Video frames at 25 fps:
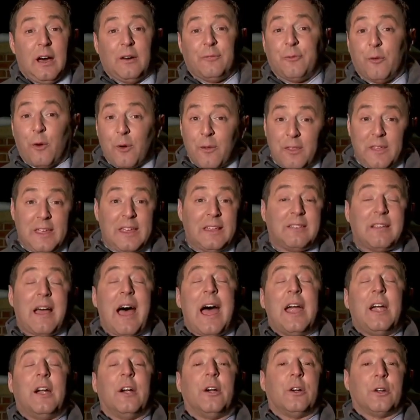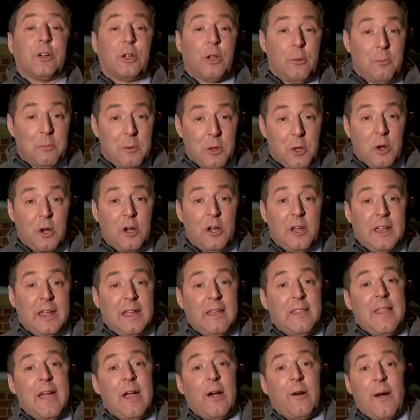for the entire community,
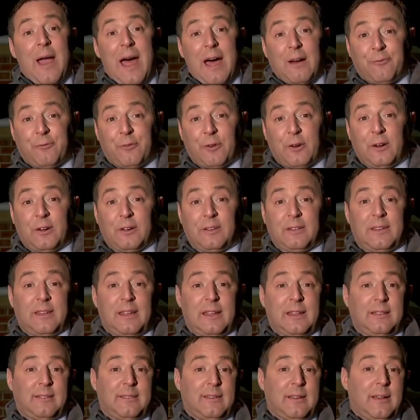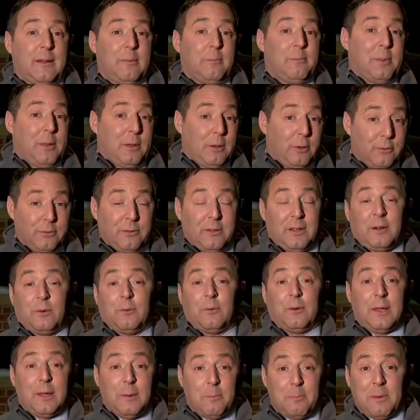and their effort at
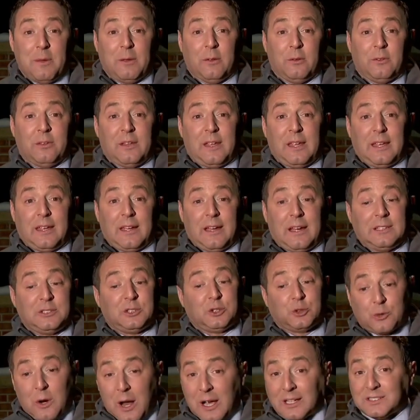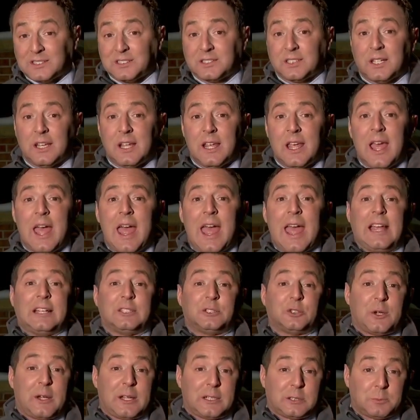rebuilding trust and
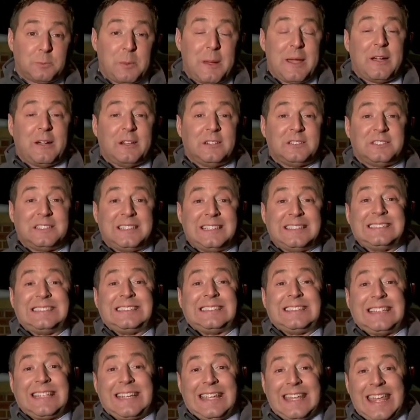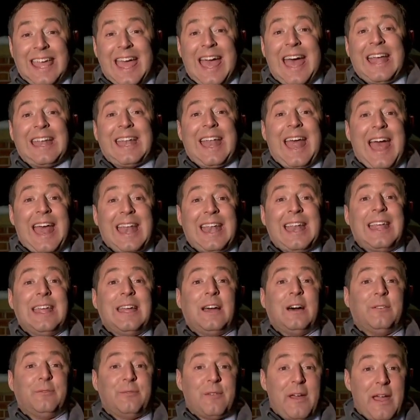transparency is to get any
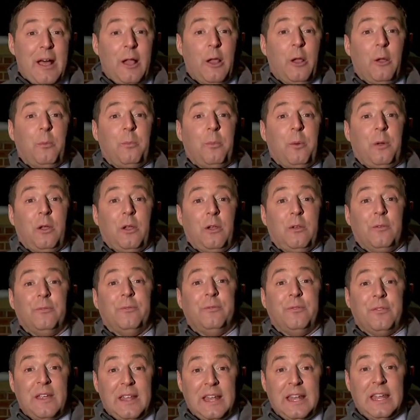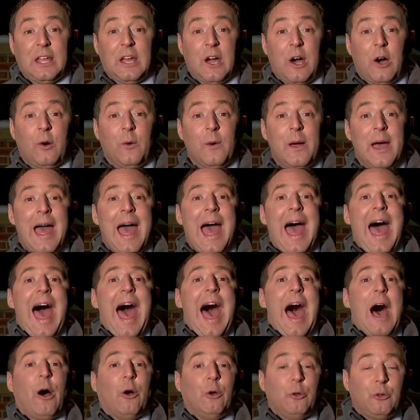available video
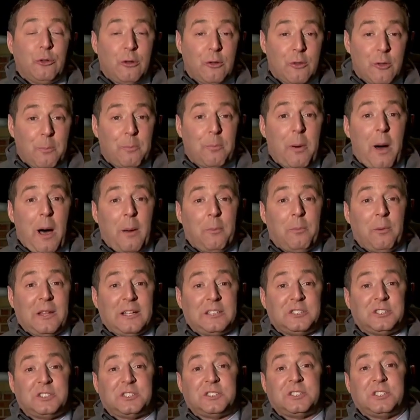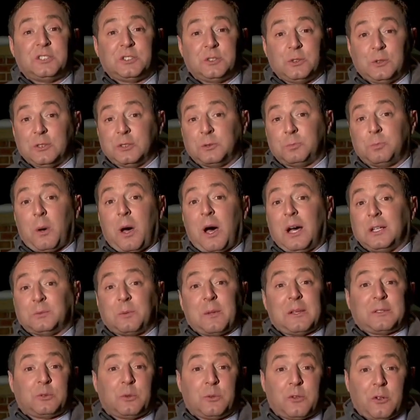out to the public just as soon as
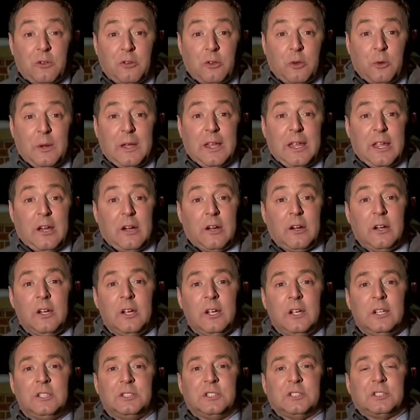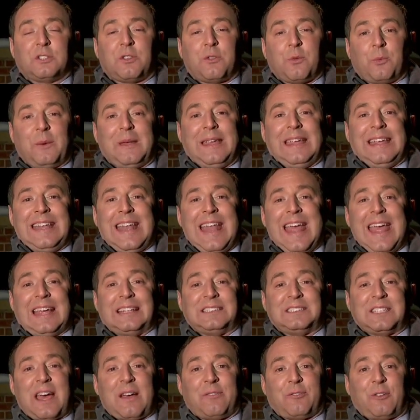possible. That's what they're doing here, just 3
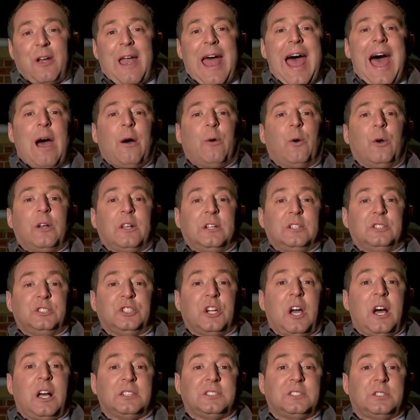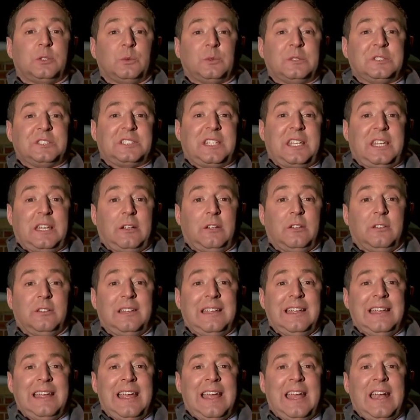days after Howard Johnson was killed
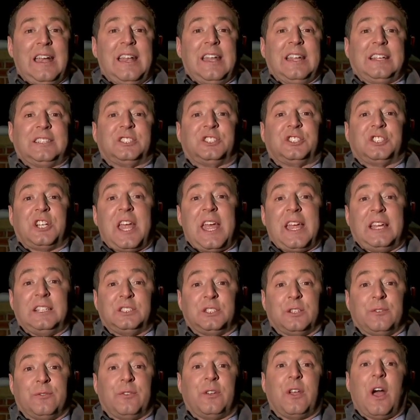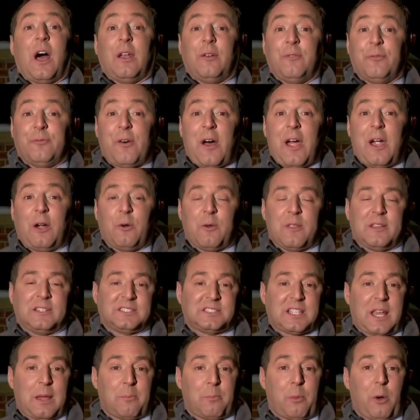in an exchange of gunfire with a
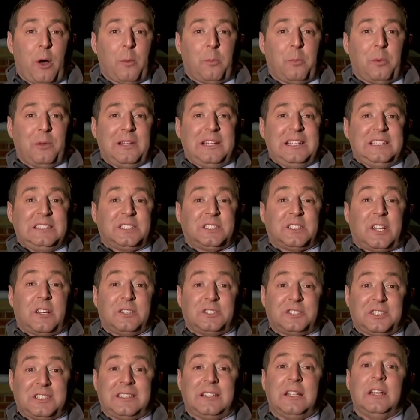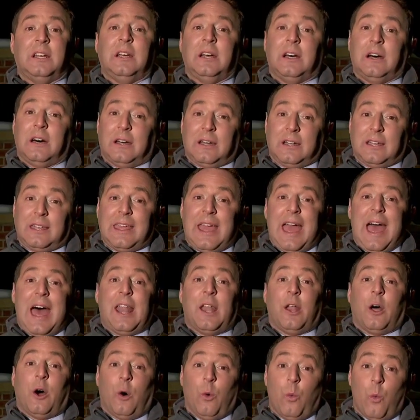St. Paul police sergeant.
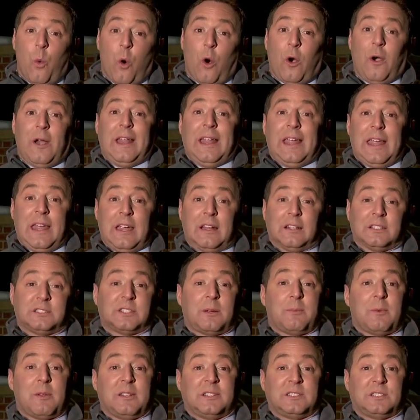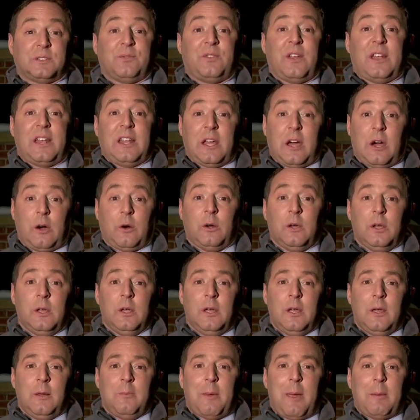Again, a warning here. Some of this video
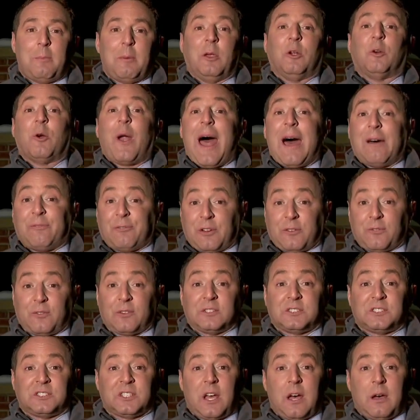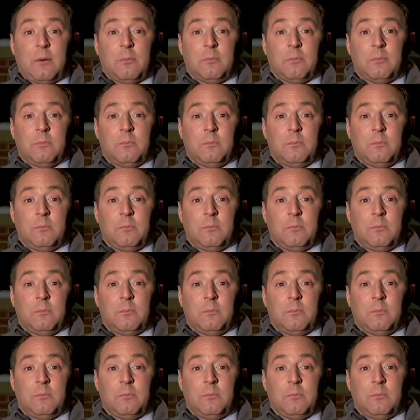may be graphic for some.